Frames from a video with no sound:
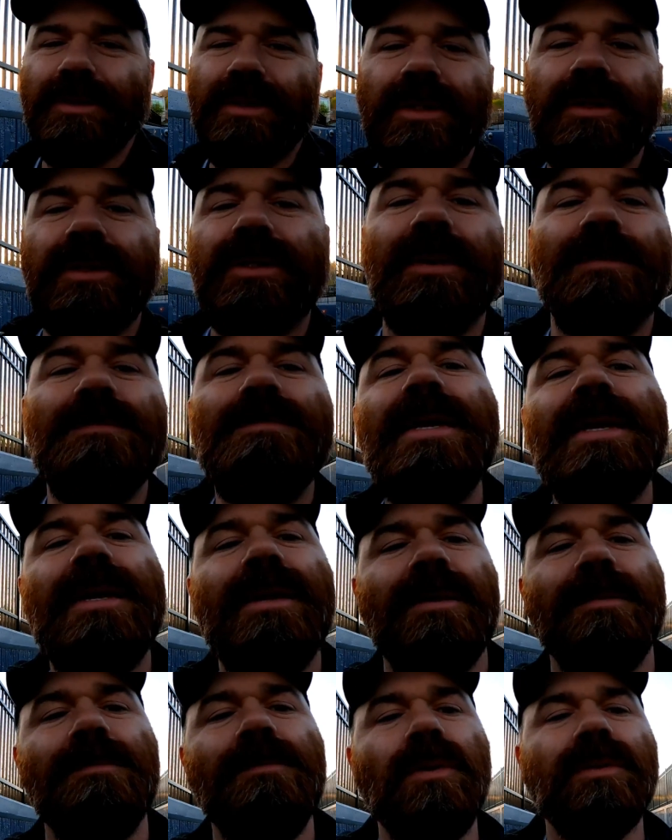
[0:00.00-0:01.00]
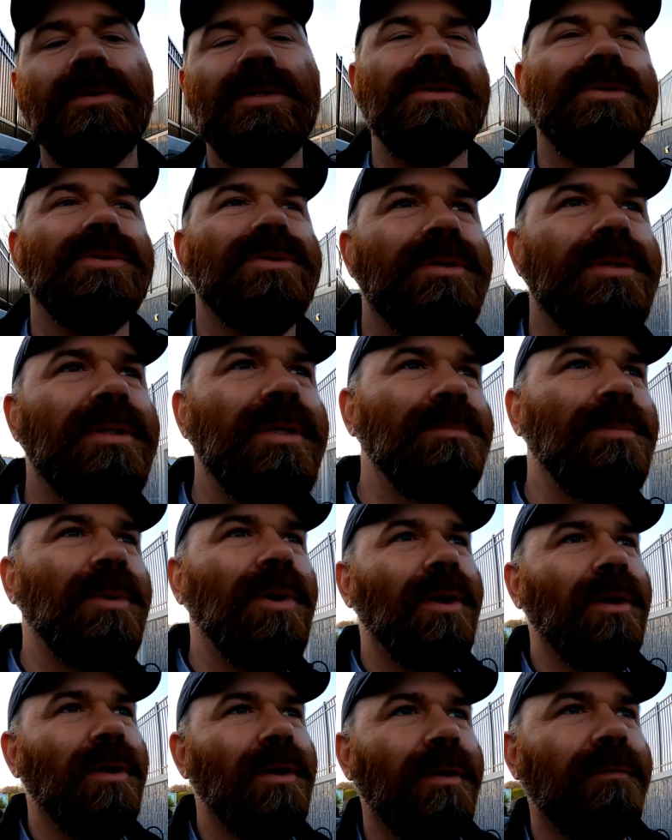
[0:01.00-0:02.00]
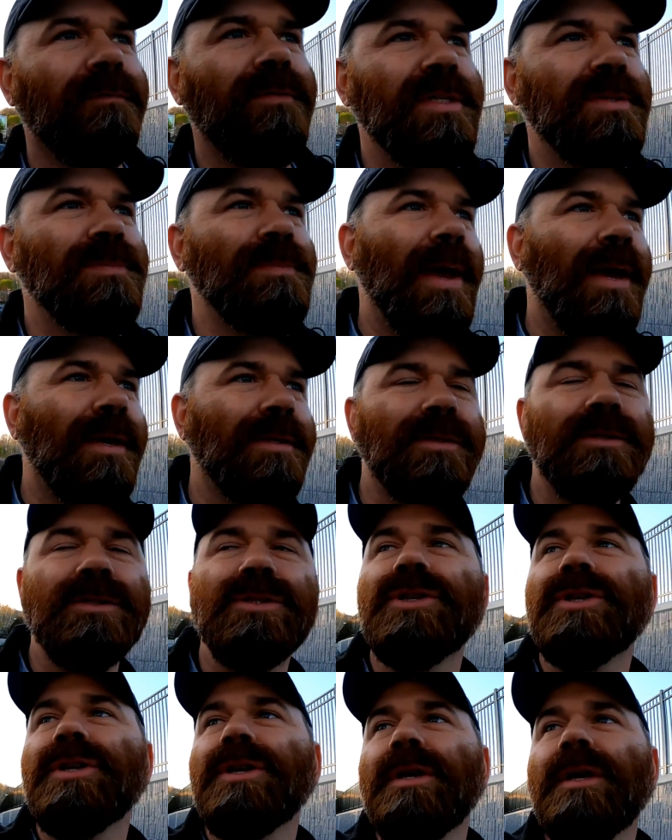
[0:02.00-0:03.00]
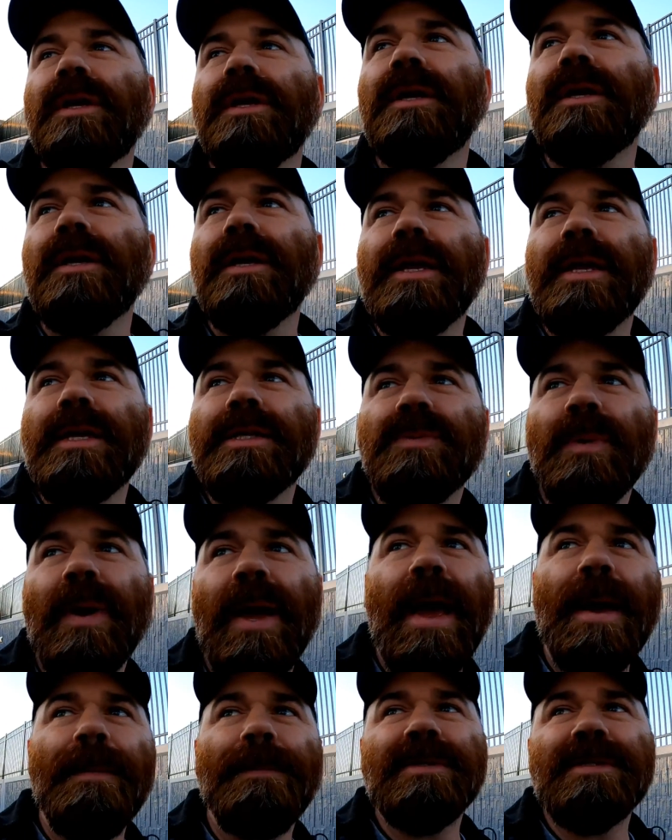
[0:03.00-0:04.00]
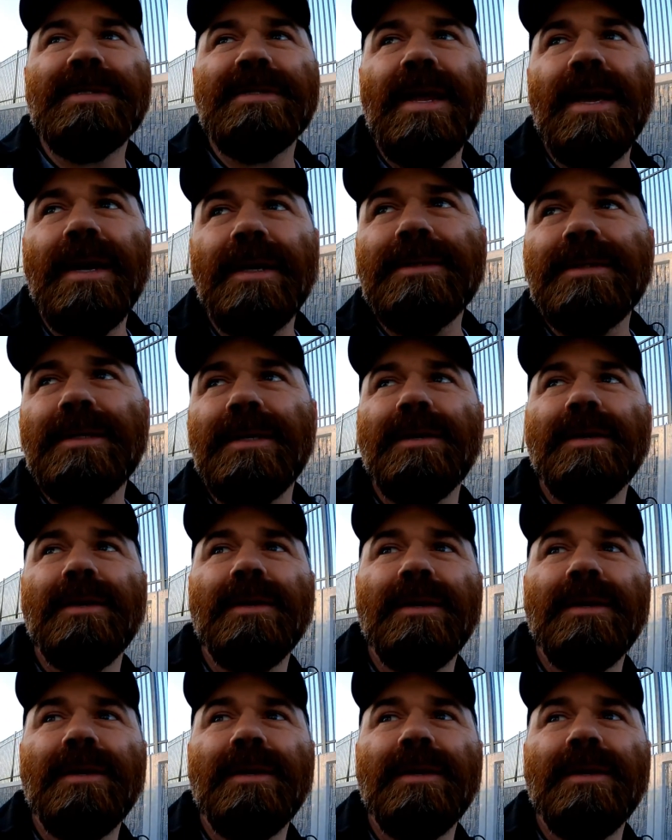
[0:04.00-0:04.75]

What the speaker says: to me, the most interesting part of this passage, is what happens next.